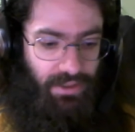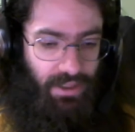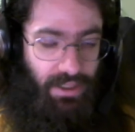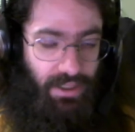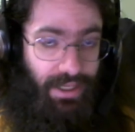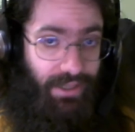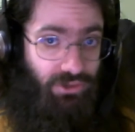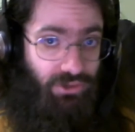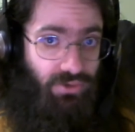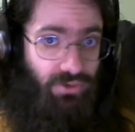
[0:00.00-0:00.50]
an
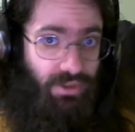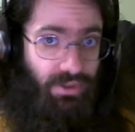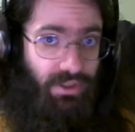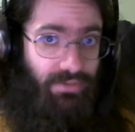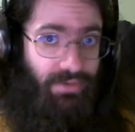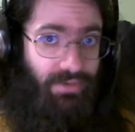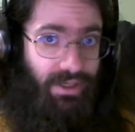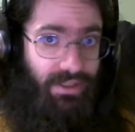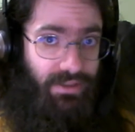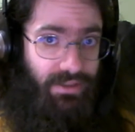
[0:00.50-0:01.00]
Android
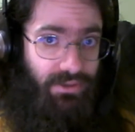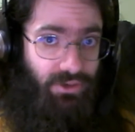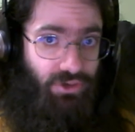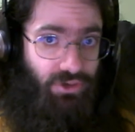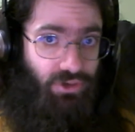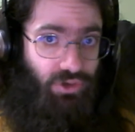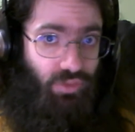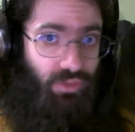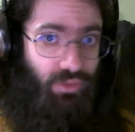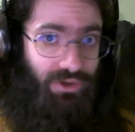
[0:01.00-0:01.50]
device to
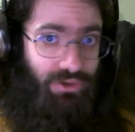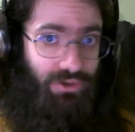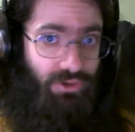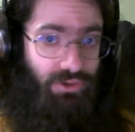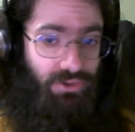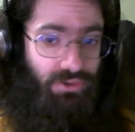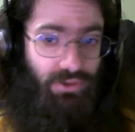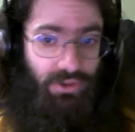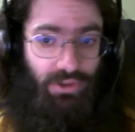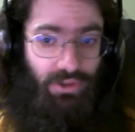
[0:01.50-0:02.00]
your
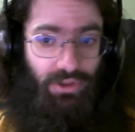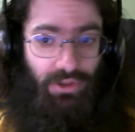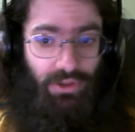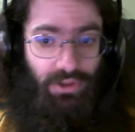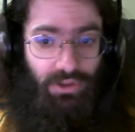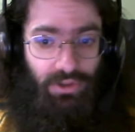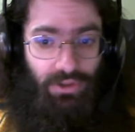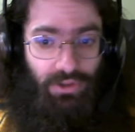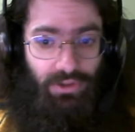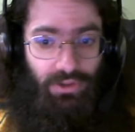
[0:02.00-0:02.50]
computer
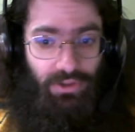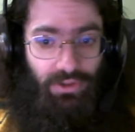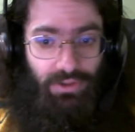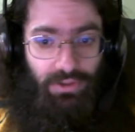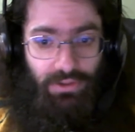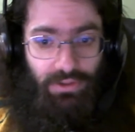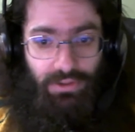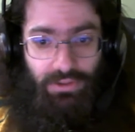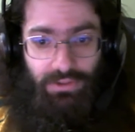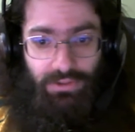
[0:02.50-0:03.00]

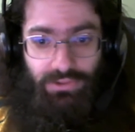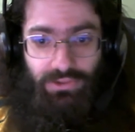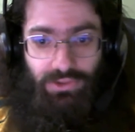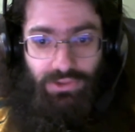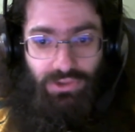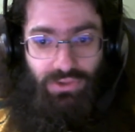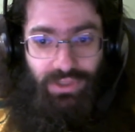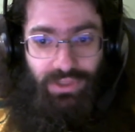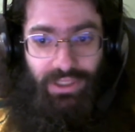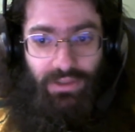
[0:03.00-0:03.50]
so
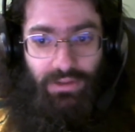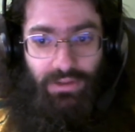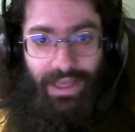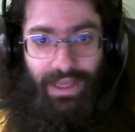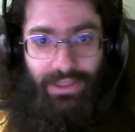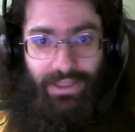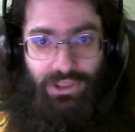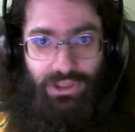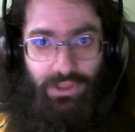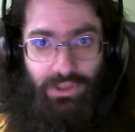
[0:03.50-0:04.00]
you can
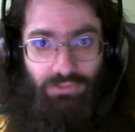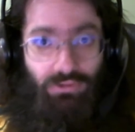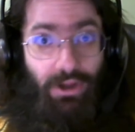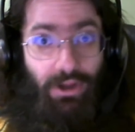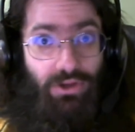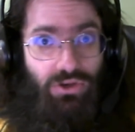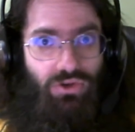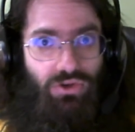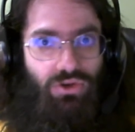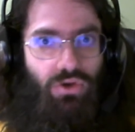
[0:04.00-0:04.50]
actually
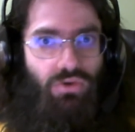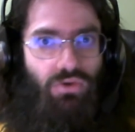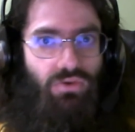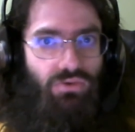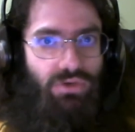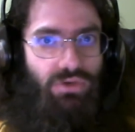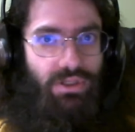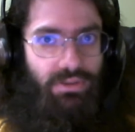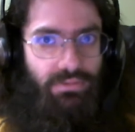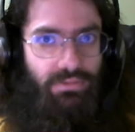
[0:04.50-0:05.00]
run your
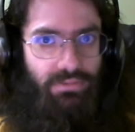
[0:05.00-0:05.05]
code